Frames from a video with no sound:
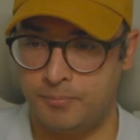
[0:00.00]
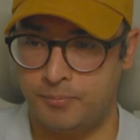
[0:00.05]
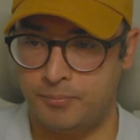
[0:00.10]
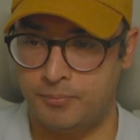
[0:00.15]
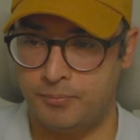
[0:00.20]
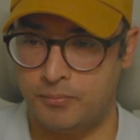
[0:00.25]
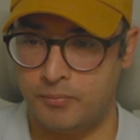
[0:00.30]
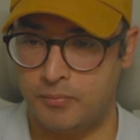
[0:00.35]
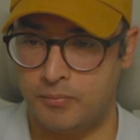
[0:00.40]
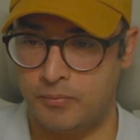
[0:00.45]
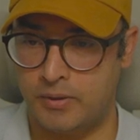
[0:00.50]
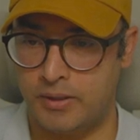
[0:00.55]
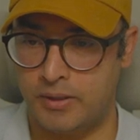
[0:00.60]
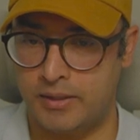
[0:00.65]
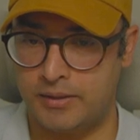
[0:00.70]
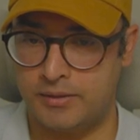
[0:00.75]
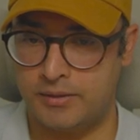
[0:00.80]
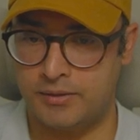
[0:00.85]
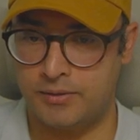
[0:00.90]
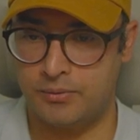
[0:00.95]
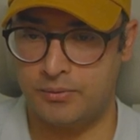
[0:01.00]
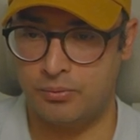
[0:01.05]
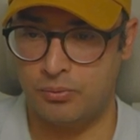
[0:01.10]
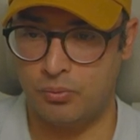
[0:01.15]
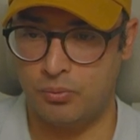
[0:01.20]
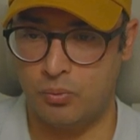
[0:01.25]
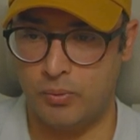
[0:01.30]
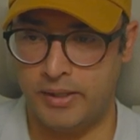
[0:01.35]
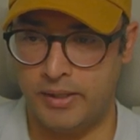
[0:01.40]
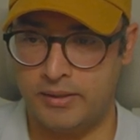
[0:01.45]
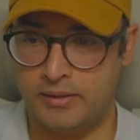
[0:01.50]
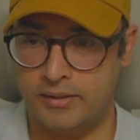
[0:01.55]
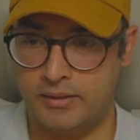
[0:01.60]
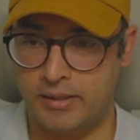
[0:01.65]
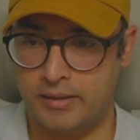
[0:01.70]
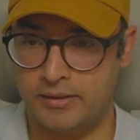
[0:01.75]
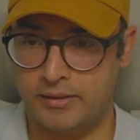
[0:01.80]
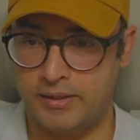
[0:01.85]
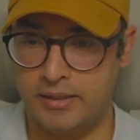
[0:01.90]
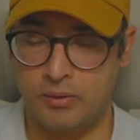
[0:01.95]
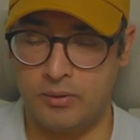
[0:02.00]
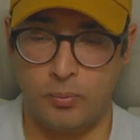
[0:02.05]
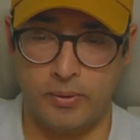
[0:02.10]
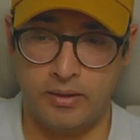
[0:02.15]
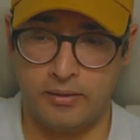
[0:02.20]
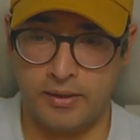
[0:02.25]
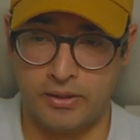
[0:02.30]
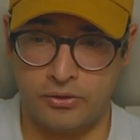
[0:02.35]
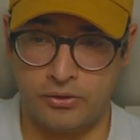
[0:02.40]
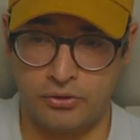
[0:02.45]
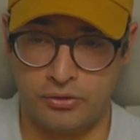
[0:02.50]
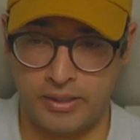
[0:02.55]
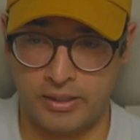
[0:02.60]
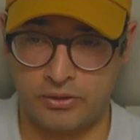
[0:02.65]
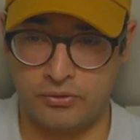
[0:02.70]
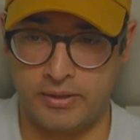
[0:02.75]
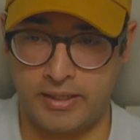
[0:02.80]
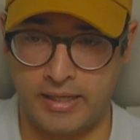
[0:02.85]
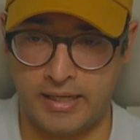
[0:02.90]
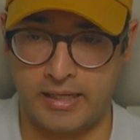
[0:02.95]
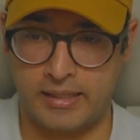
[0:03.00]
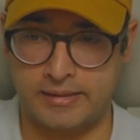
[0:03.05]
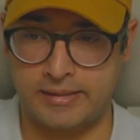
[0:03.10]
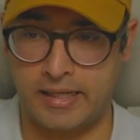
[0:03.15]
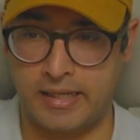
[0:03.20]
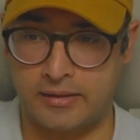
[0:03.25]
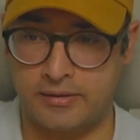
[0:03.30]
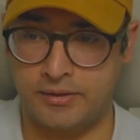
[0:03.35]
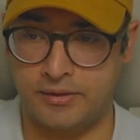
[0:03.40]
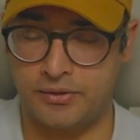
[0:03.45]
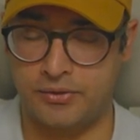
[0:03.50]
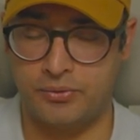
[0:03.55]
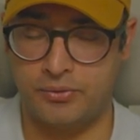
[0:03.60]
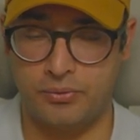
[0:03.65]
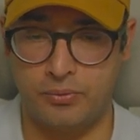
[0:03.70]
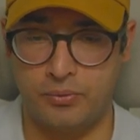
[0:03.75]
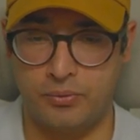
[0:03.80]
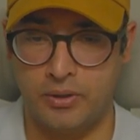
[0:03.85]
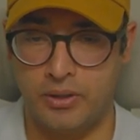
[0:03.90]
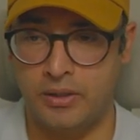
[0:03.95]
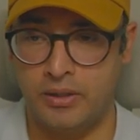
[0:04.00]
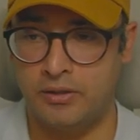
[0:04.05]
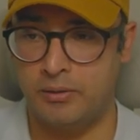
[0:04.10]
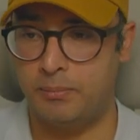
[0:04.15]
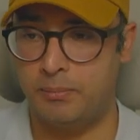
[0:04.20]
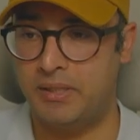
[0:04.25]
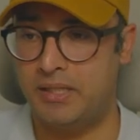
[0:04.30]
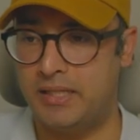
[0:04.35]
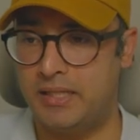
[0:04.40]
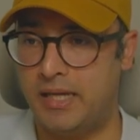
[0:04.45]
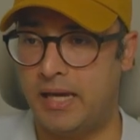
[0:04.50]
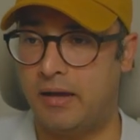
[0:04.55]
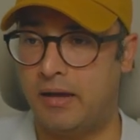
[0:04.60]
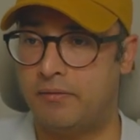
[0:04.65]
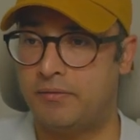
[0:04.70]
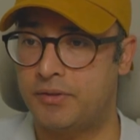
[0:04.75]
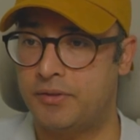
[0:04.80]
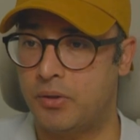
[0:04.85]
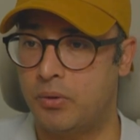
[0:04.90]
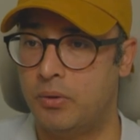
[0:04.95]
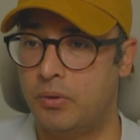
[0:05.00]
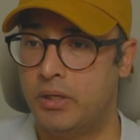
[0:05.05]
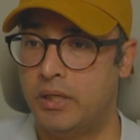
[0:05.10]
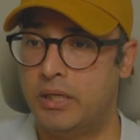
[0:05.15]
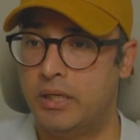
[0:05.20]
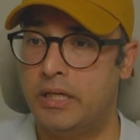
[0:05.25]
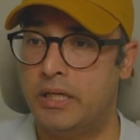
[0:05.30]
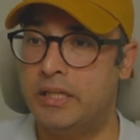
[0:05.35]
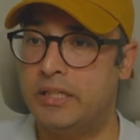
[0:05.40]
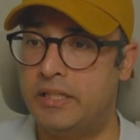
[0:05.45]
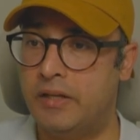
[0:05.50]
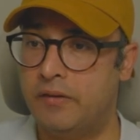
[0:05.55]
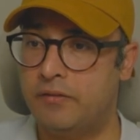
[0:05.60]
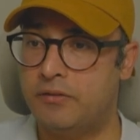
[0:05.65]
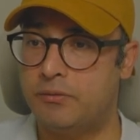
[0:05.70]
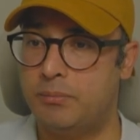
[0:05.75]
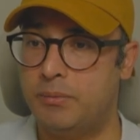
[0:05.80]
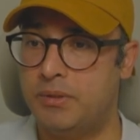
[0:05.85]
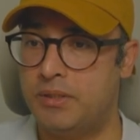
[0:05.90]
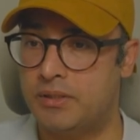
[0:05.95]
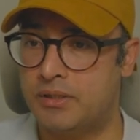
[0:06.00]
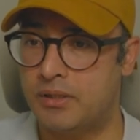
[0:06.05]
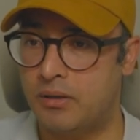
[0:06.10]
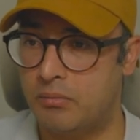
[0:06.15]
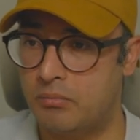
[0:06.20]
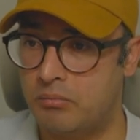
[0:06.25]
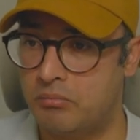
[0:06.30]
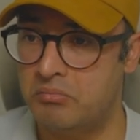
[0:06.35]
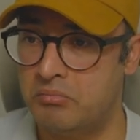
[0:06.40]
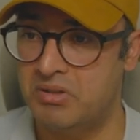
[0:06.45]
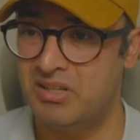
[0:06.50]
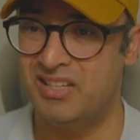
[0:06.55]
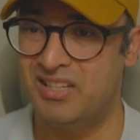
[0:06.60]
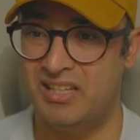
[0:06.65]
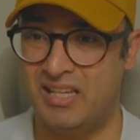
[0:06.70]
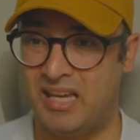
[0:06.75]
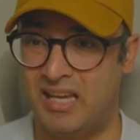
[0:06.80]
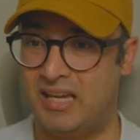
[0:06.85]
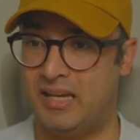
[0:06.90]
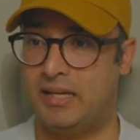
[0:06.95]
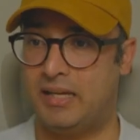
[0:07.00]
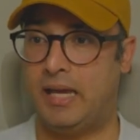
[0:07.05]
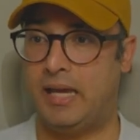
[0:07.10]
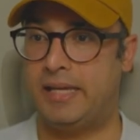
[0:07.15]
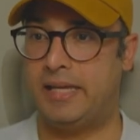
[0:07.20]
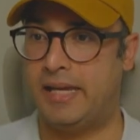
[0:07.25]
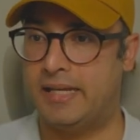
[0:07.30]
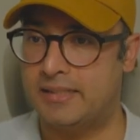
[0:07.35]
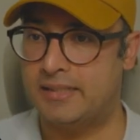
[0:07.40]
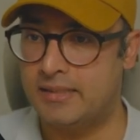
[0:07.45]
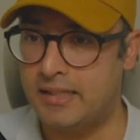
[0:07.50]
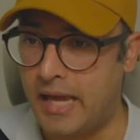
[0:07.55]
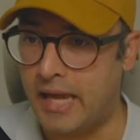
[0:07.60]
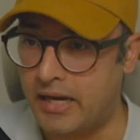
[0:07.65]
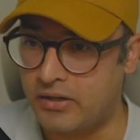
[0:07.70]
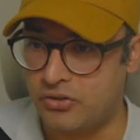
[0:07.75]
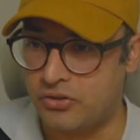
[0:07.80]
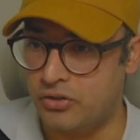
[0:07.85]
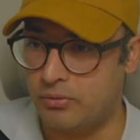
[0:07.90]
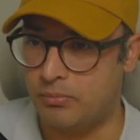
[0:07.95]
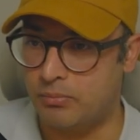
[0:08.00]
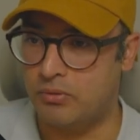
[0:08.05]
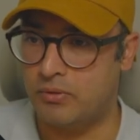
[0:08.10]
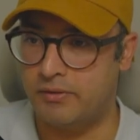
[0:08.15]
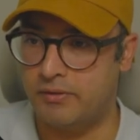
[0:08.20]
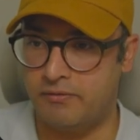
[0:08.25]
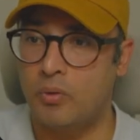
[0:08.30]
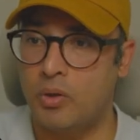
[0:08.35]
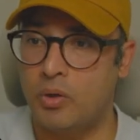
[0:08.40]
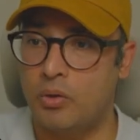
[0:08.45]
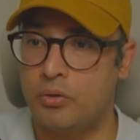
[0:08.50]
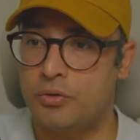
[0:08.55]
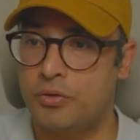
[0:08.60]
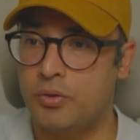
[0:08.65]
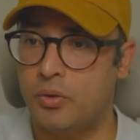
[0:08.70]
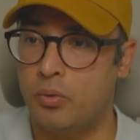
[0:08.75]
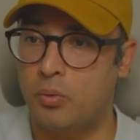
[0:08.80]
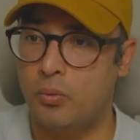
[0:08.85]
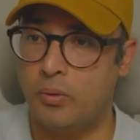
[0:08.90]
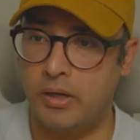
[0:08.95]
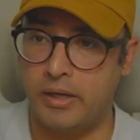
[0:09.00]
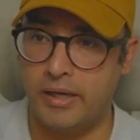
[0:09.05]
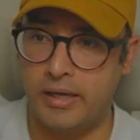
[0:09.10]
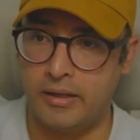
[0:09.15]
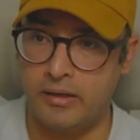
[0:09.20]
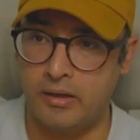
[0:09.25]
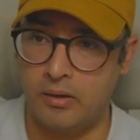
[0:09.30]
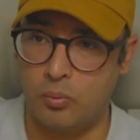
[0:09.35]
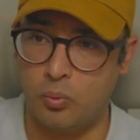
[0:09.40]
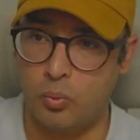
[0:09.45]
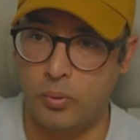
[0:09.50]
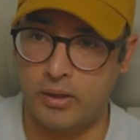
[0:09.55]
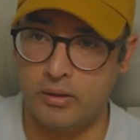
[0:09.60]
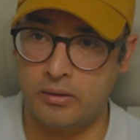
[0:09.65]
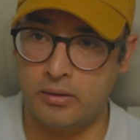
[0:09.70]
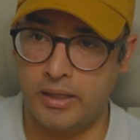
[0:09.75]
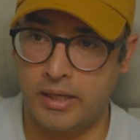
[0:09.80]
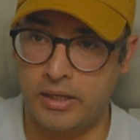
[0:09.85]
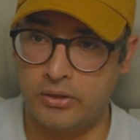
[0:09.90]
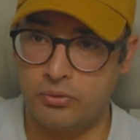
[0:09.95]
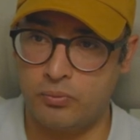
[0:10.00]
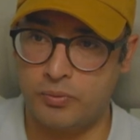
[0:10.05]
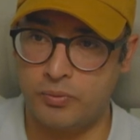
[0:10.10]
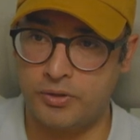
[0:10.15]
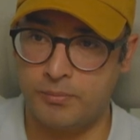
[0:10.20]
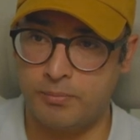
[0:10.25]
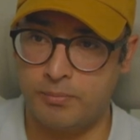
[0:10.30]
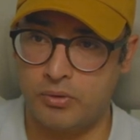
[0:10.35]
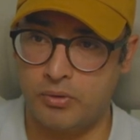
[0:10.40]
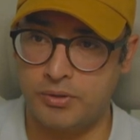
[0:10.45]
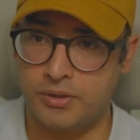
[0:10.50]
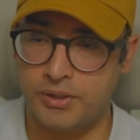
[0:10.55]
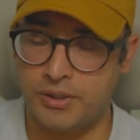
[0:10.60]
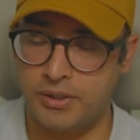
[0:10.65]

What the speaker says: Let's wait and see. The wealth agent actually has access to the PDF, so it gives me some, I guess, actionable advice. So again, a wealth agent response here.